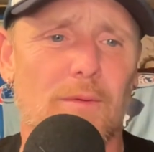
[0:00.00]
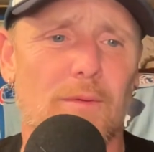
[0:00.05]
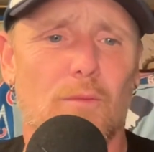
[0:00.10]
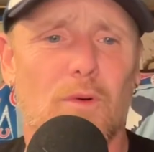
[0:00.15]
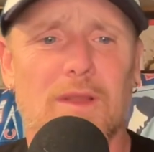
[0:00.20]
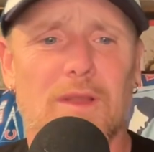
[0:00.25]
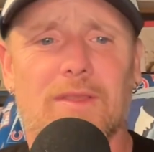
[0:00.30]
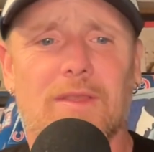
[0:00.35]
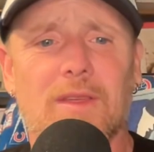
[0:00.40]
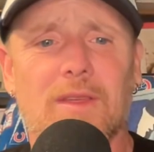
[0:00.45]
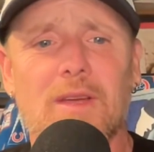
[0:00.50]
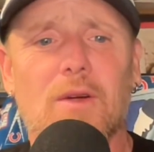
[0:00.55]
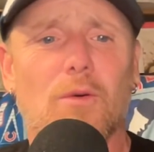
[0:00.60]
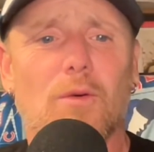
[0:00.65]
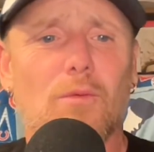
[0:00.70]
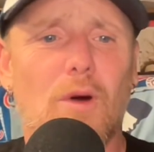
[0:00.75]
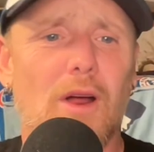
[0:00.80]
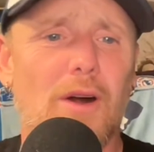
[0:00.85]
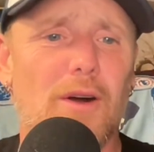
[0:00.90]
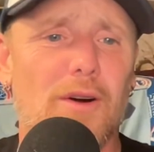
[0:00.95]
with
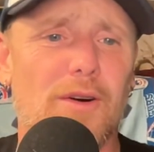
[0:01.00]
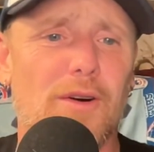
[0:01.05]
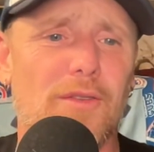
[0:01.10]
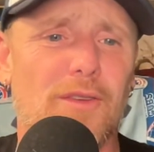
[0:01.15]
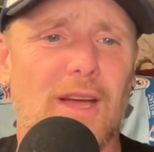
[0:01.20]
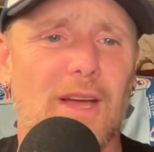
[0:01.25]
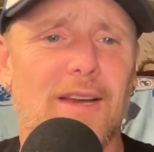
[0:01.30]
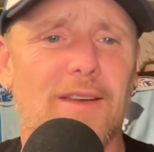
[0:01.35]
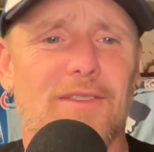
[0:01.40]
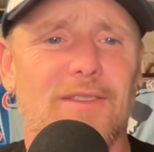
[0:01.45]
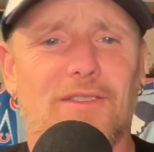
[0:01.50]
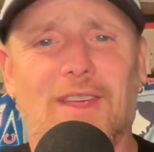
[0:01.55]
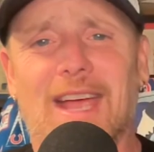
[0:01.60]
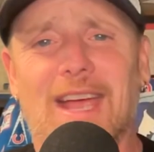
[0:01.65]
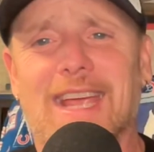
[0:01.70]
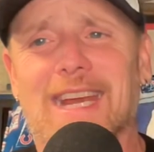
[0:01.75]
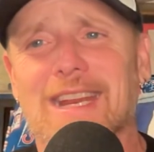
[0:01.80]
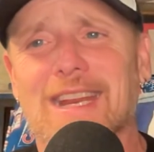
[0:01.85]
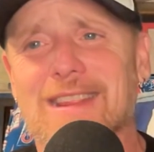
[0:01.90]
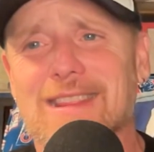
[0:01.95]
runners on
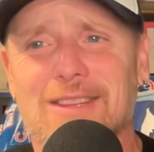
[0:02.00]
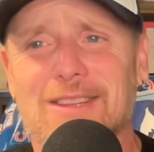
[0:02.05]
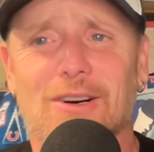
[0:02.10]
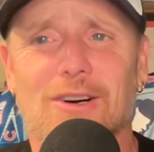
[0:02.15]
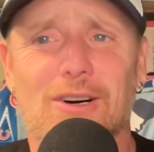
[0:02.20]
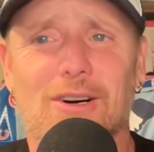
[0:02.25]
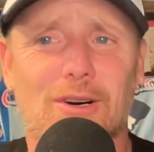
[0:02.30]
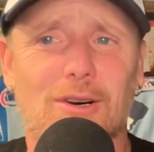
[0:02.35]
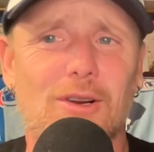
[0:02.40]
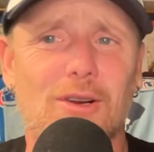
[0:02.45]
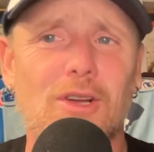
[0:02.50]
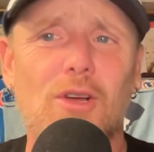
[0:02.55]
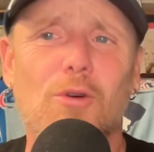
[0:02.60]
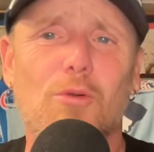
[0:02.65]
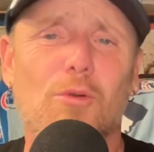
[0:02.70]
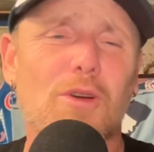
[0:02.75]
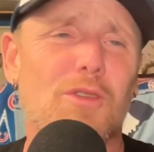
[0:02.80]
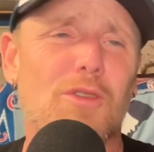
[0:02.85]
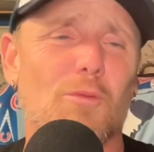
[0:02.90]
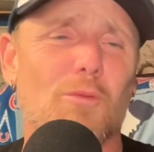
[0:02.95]
second and third
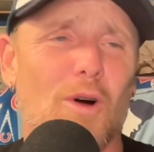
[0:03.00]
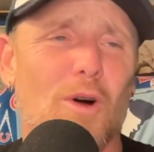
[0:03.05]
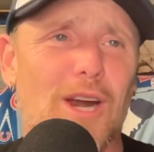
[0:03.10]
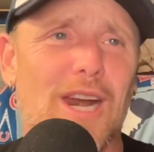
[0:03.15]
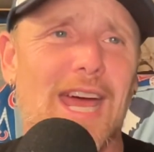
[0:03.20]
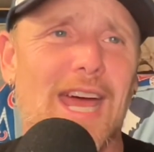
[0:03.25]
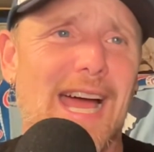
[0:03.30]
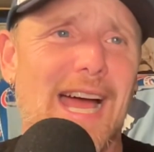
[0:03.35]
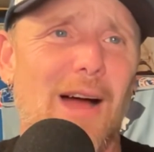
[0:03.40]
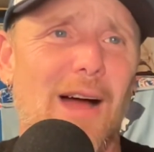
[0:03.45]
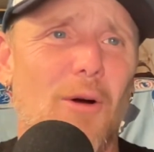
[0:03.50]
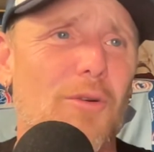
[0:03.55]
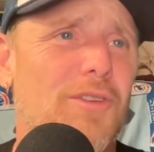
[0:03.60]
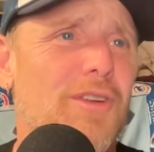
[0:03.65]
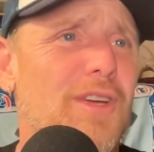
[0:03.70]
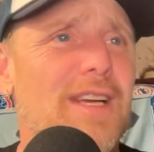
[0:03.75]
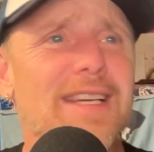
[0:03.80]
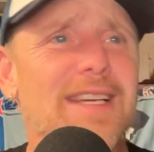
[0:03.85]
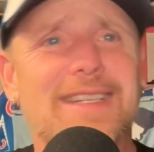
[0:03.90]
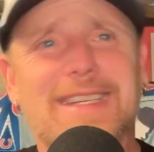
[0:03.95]
with 1 out,
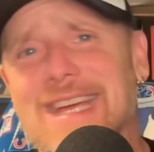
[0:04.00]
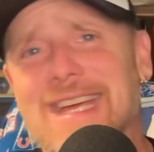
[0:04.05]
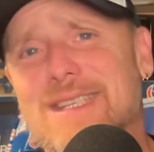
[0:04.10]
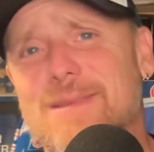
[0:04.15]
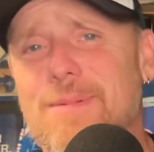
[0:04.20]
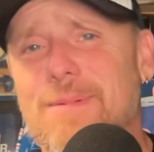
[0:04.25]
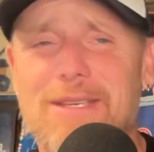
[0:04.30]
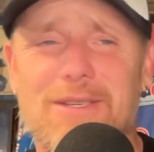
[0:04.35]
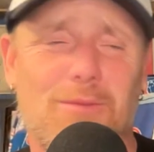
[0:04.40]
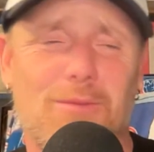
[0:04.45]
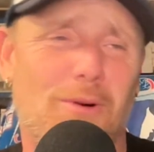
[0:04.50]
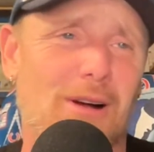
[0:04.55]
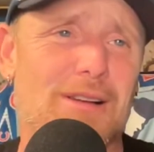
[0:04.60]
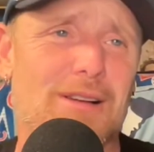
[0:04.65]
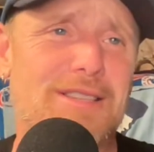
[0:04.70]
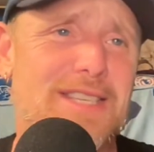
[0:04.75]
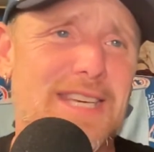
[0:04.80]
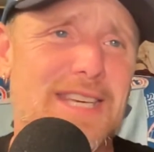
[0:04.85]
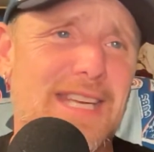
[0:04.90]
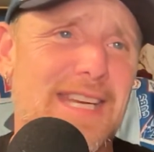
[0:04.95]
Dansby
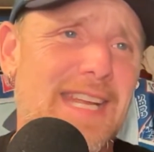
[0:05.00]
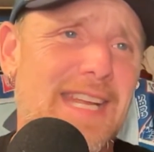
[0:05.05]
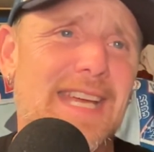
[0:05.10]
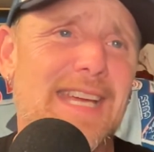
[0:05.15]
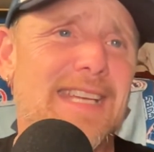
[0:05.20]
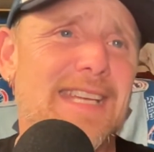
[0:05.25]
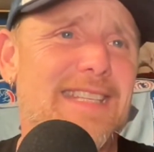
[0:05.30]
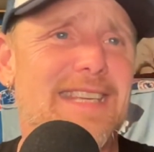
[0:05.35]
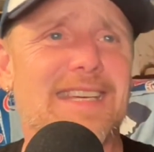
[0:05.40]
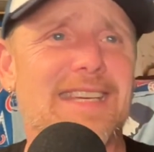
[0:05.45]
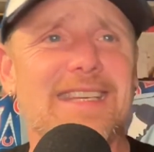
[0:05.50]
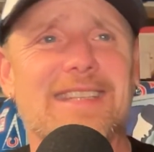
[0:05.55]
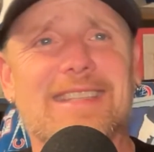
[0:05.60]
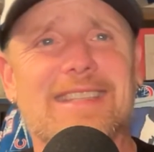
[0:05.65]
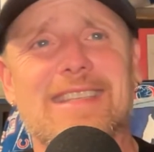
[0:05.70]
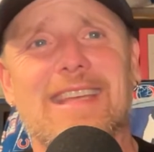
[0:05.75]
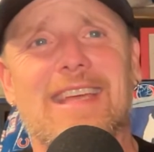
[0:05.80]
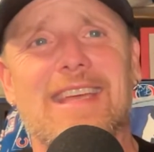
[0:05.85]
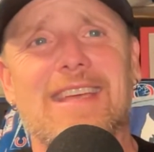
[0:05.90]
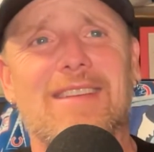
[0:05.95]
Swanson
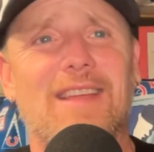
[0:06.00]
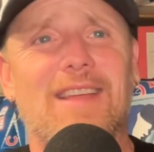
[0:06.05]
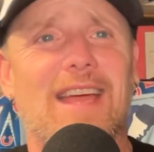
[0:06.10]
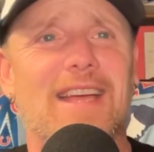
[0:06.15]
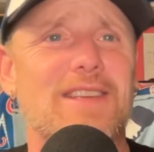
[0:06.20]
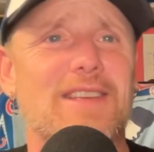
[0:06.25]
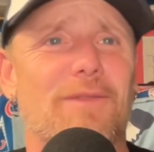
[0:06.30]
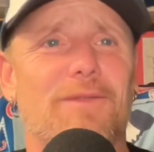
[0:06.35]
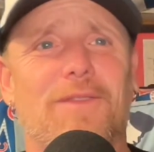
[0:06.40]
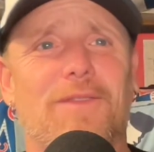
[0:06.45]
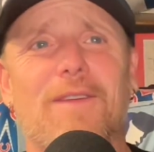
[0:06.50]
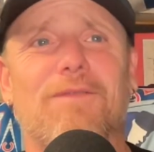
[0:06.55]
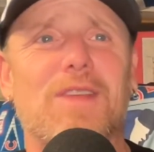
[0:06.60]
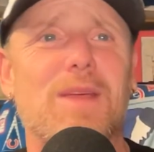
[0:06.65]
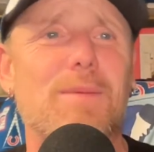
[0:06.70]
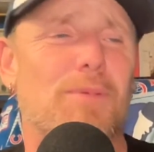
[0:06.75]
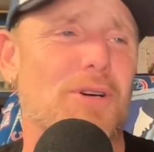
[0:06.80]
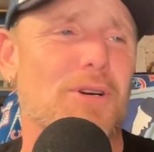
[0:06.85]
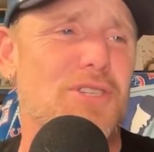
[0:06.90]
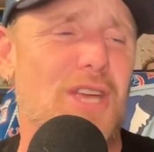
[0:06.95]
has a
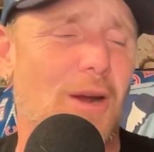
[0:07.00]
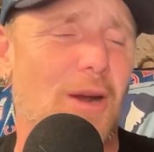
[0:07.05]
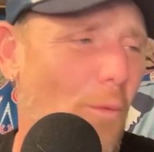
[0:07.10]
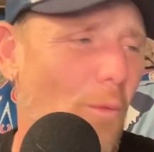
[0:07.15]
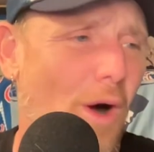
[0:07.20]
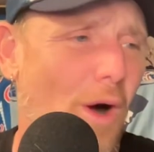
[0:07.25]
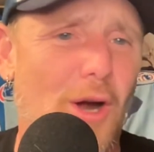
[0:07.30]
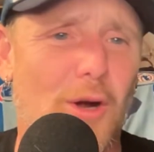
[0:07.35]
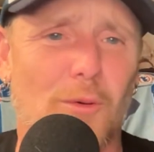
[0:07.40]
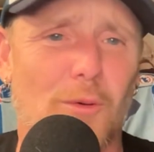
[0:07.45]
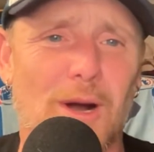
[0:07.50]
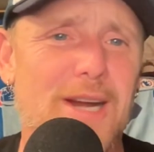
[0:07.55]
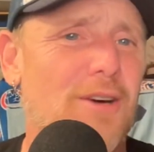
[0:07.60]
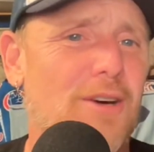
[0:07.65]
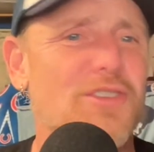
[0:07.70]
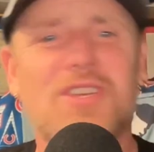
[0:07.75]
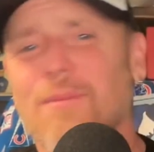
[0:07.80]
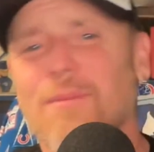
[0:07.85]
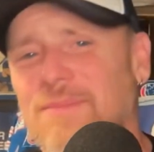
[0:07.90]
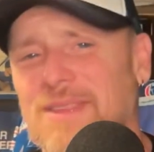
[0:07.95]
50% walk rate
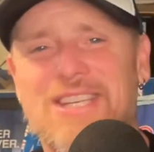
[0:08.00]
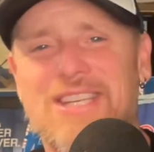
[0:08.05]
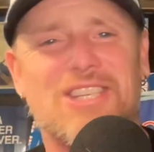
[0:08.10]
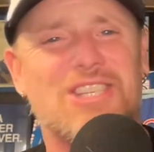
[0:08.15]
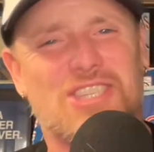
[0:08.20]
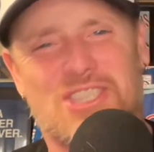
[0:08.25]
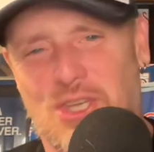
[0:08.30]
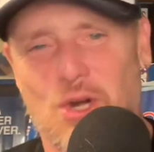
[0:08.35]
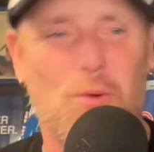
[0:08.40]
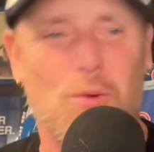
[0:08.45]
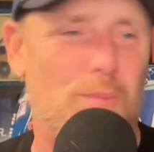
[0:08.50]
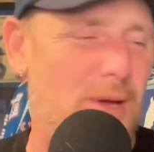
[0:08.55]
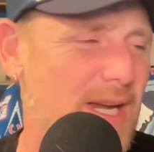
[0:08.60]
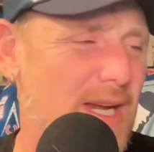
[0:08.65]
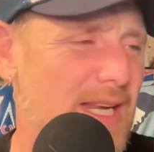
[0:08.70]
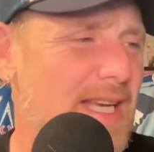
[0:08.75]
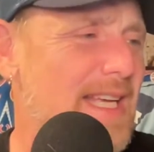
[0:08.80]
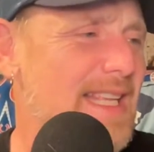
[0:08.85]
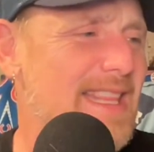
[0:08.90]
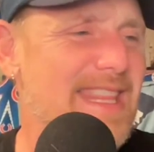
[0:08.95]
or something
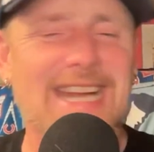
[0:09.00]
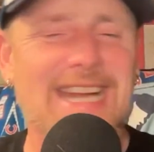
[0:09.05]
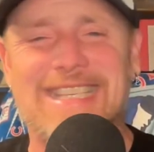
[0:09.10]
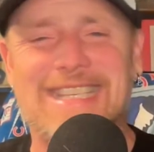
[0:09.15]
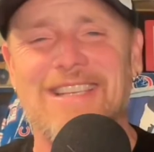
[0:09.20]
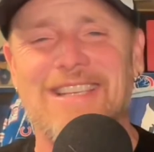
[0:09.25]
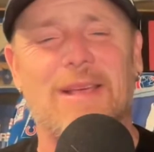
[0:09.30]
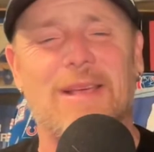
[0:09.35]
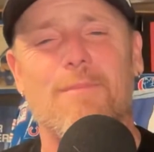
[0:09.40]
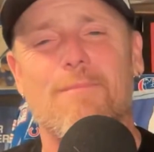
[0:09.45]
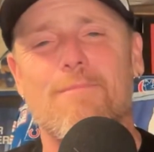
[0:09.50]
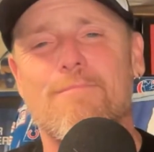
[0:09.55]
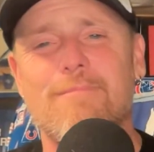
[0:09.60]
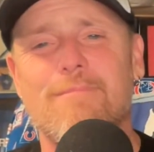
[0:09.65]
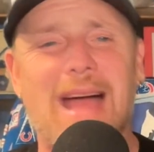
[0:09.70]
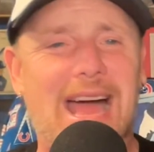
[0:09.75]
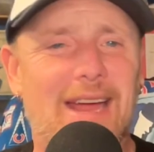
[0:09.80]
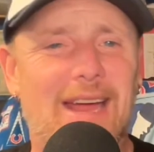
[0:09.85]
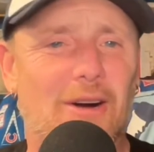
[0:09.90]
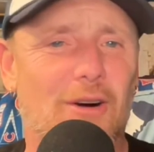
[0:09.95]
stupid that doesn't
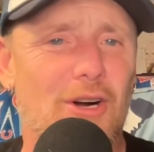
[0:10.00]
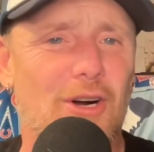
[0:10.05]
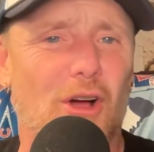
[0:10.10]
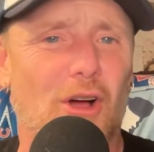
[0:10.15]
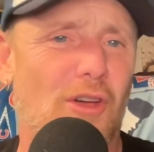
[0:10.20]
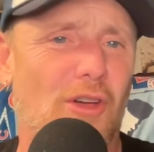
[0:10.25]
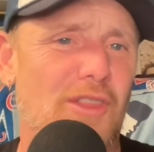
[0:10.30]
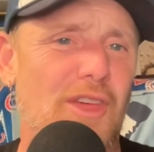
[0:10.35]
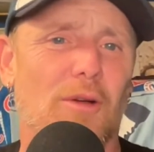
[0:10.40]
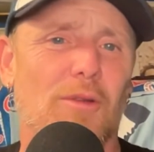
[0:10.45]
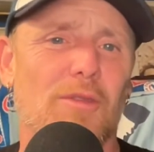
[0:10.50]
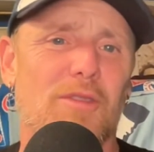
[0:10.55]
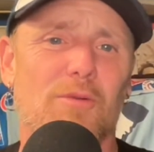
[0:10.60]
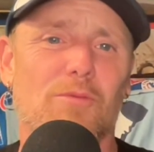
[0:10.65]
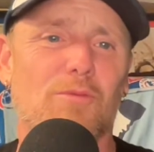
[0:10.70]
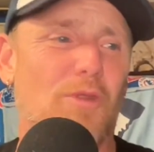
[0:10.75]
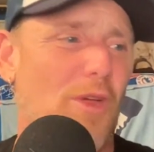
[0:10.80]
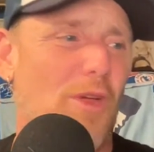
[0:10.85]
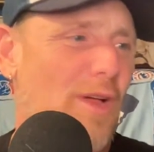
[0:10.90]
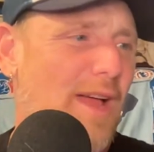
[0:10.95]
matter at all.
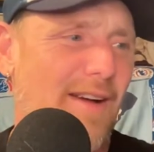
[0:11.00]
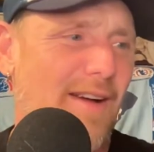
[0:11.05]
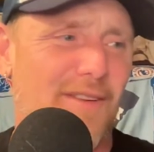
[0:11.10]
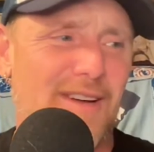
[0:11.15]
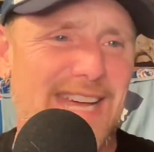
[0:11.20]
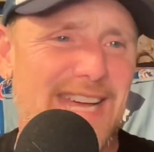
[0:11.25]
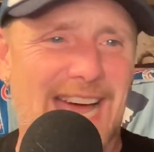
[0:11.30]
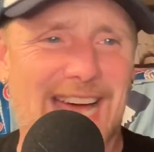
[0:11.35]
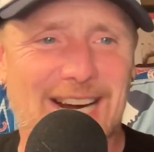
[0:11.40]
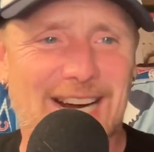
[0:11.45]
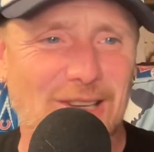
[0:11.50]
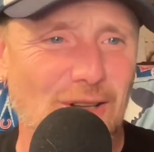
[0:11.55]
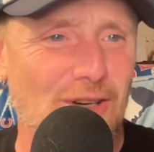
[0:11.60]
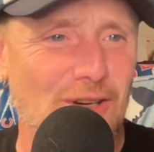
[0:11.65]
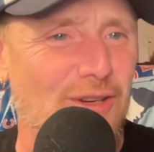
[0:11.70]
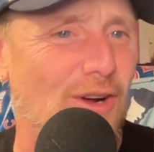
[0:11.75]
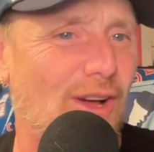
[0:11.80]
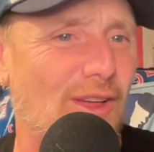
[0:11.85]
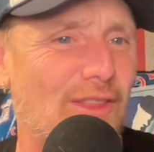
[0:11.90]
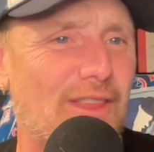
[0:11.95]
We'll have a guy to
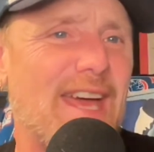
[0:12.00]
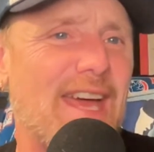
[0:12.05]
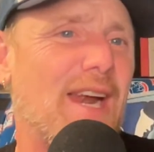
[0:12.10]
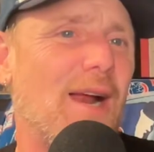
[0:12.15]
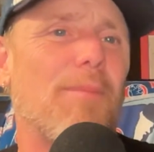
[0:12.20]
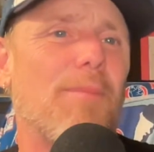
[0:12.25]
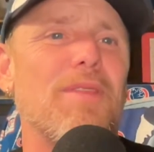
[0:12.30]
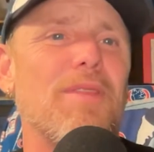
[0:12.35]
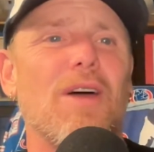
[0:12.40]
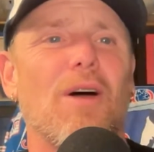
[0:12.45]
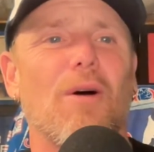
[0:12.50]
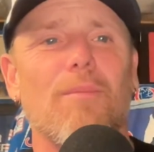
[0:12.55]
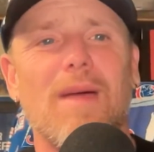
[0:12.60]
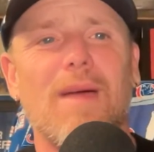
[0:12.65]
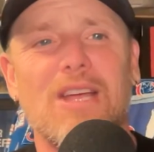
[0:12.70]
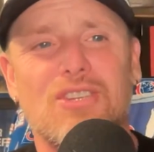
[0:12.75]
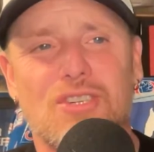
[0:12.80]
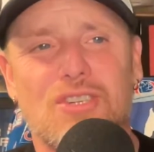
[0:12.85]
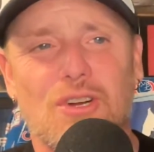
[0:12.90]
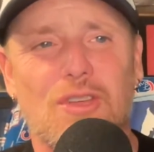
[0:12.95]
look all that up, and they'll
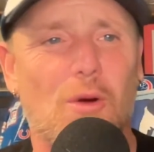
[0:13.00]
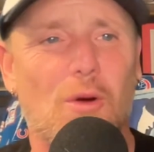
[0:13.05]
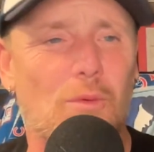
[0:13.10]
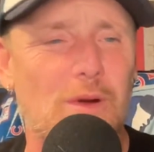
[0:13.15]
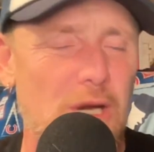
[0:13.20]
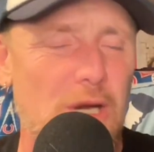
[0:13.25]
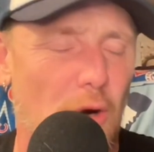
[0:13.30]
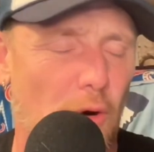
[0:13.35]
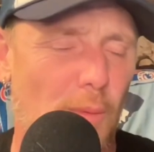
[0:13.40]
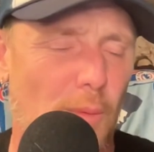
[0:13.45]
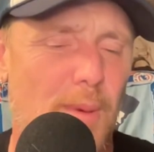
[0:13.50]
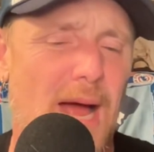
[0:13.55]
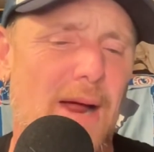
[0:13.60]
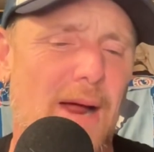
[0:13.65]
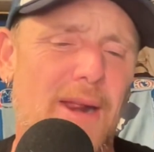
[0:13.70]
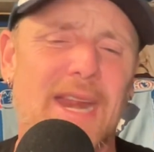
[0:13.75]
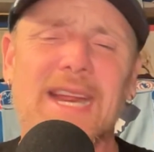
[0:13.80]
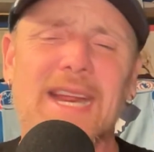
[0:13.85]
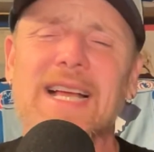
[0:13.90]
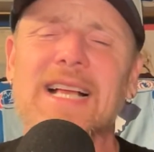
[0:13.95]
make sure that we know
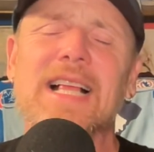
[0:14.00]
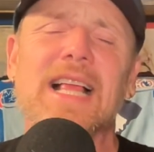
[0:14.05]
about it.